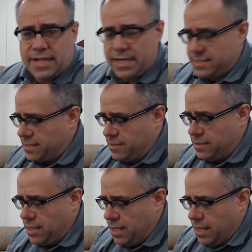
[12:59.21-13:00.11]
I
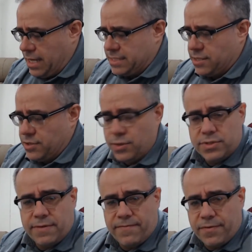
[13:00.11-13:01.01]
still use
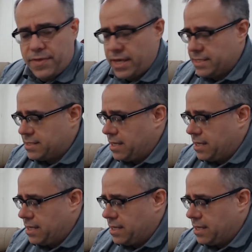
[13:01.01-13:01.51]
them for things.